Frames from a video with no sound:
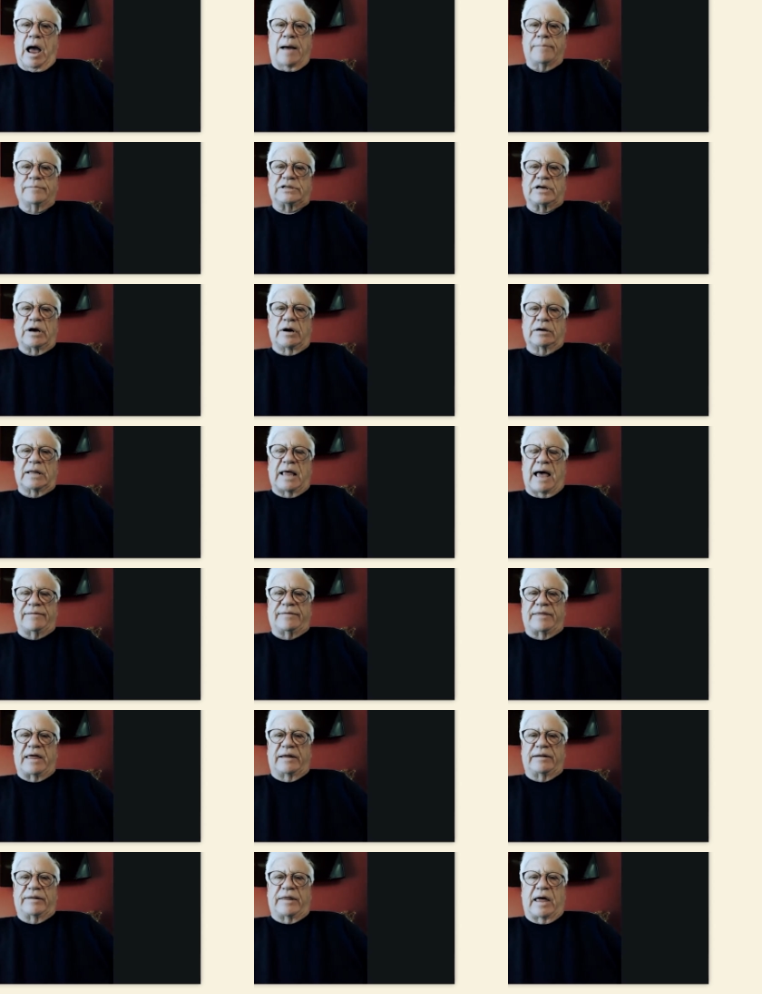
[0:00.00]
I'm so glad
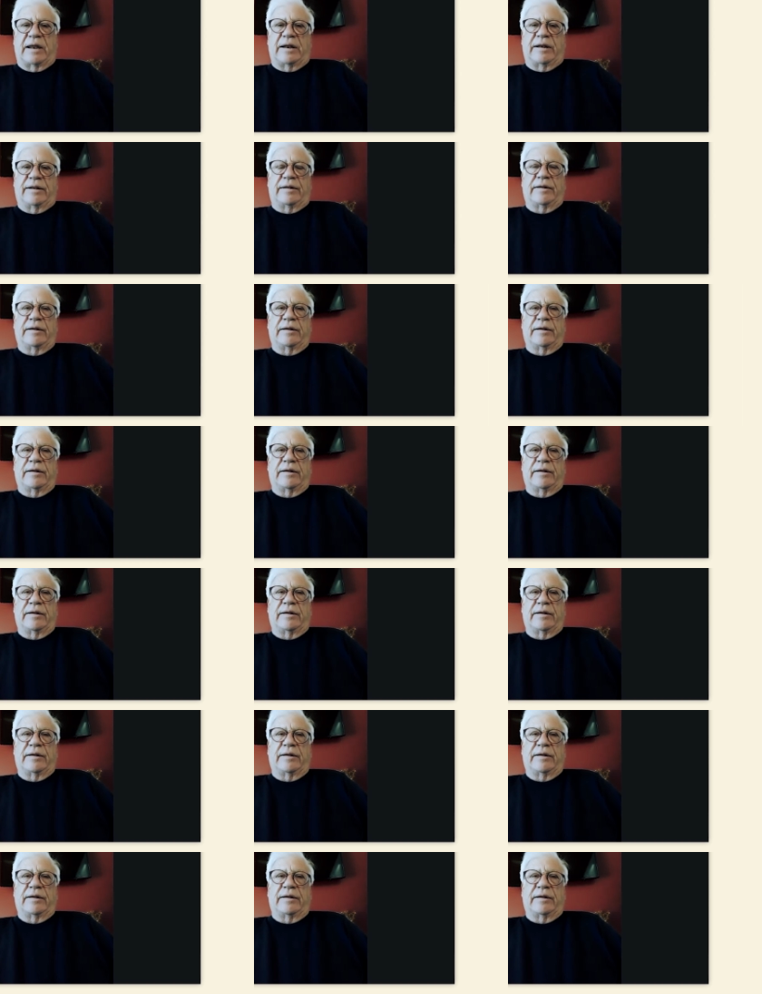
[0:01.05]
I'm
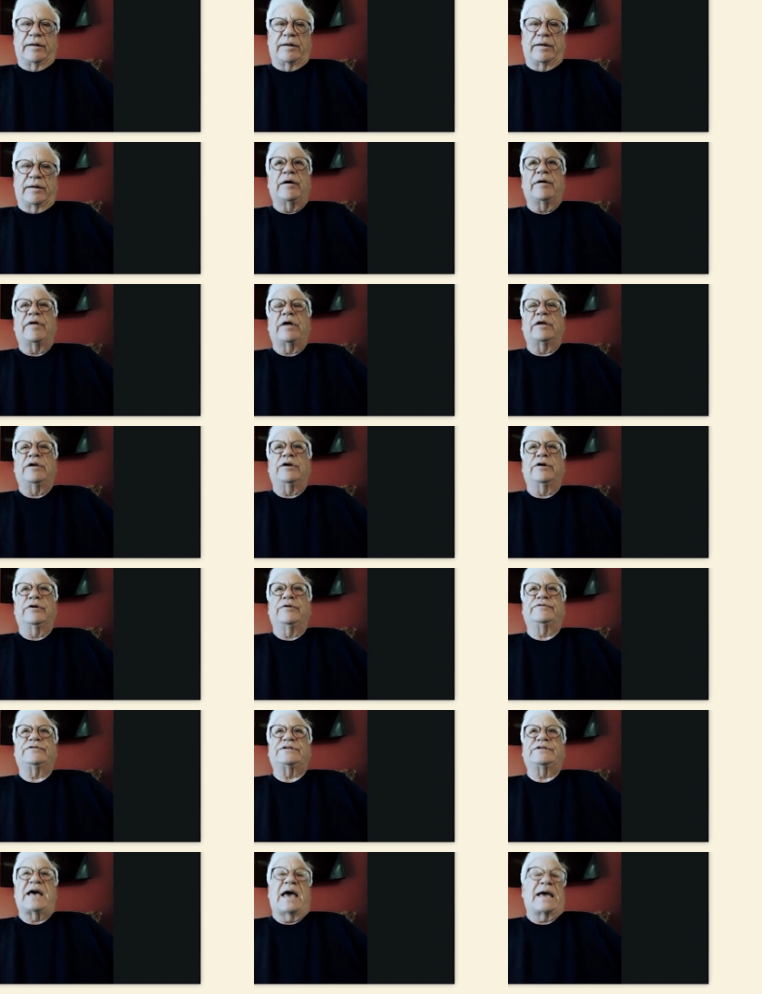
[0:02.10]
so glad to hear that
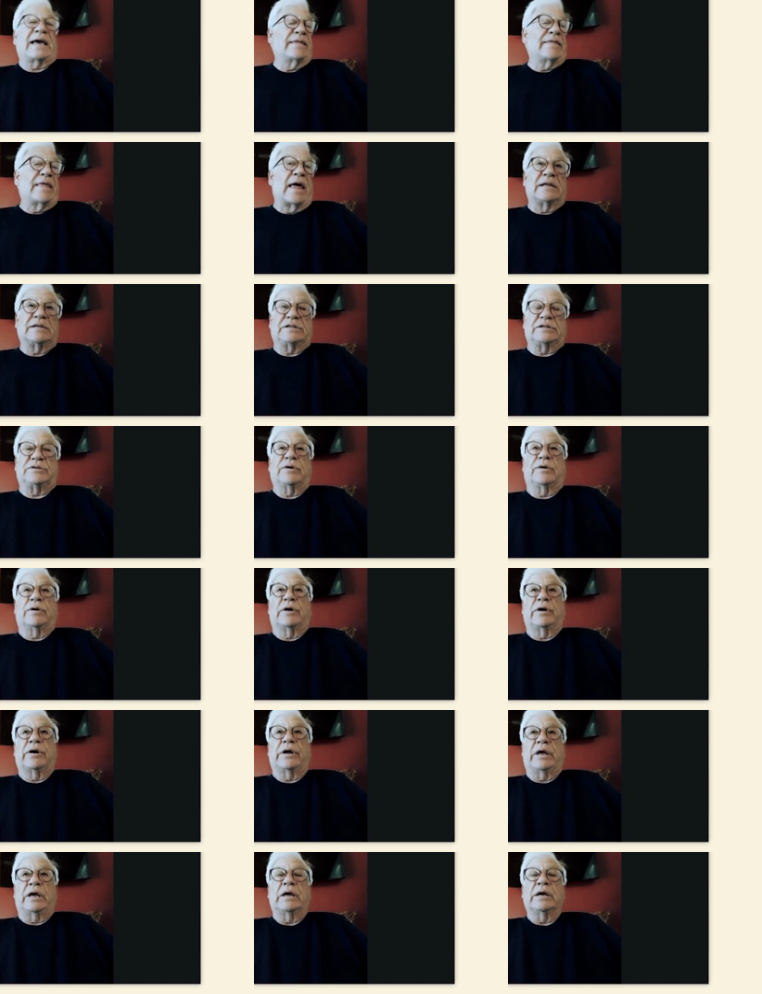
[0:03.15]
you've taken that
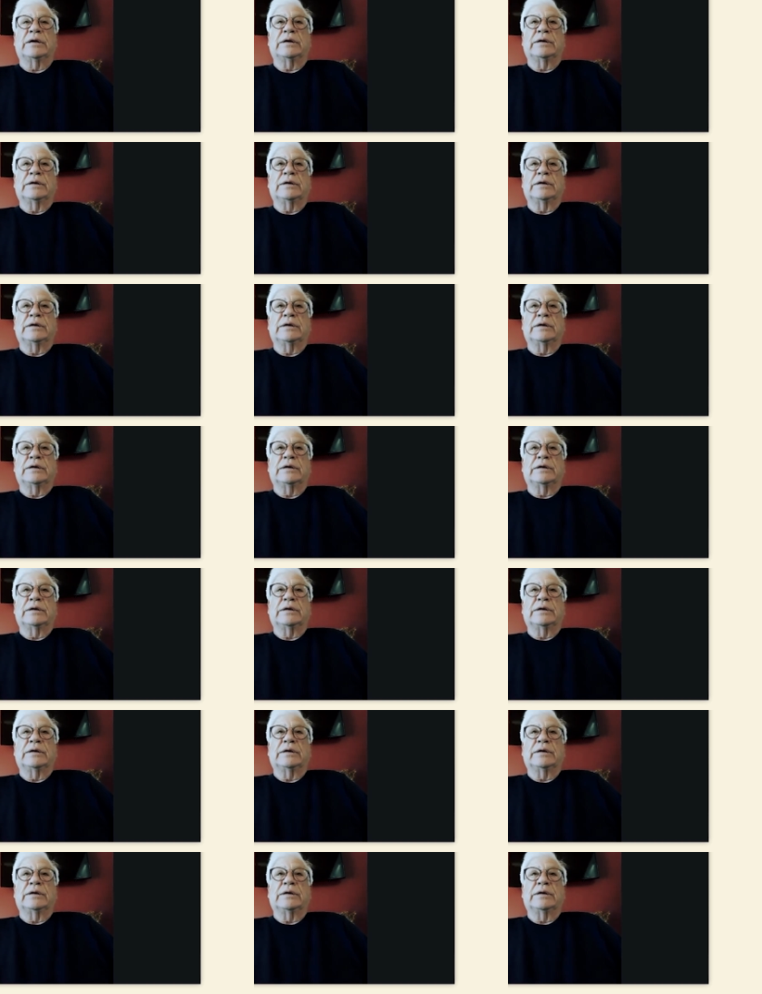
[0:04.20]
story